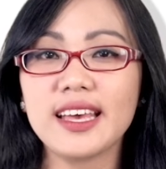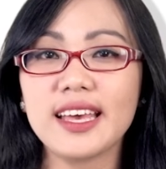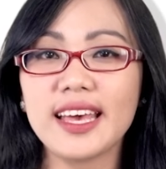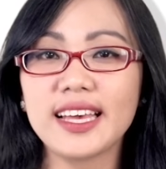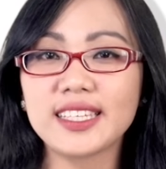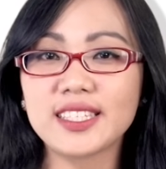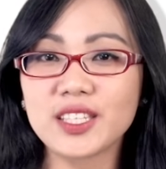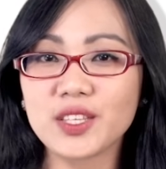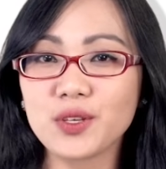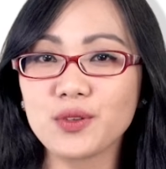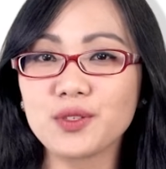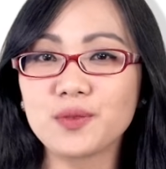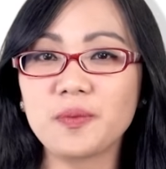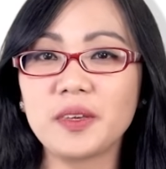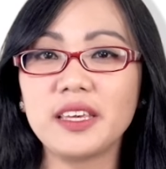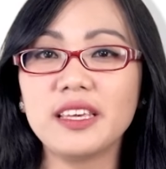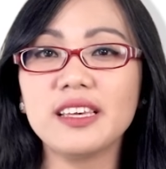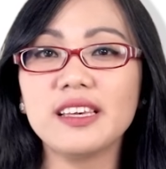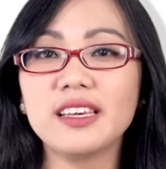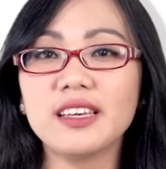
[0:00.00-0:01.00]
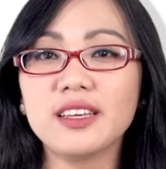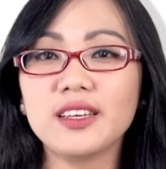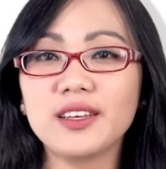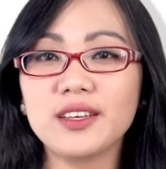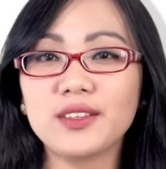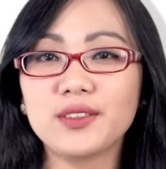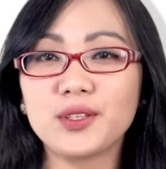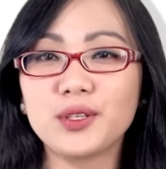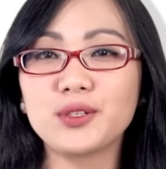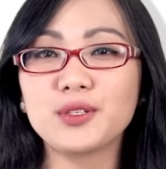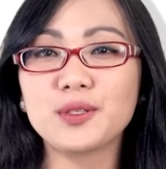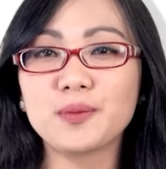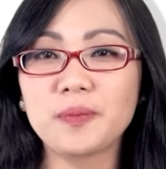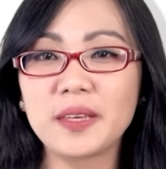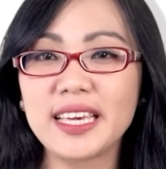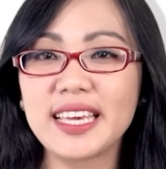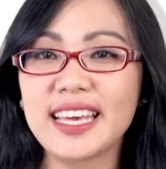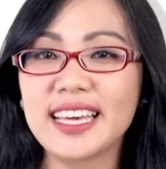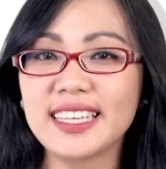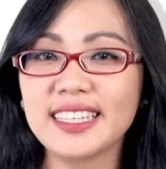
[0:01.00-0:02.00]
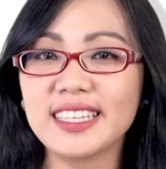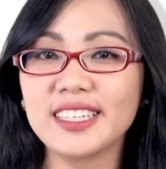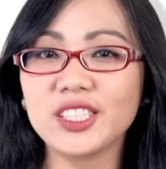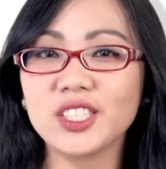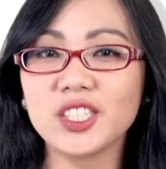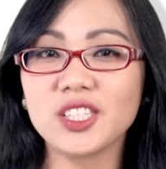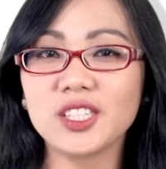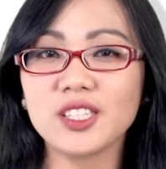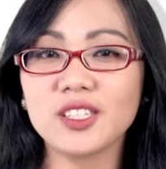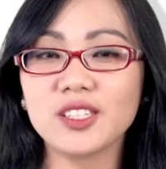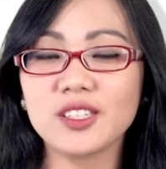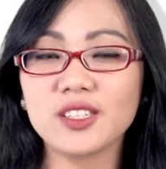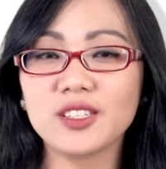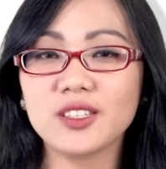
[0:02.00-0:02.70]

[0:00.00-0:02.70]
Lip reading: Excuse me, do you speak English?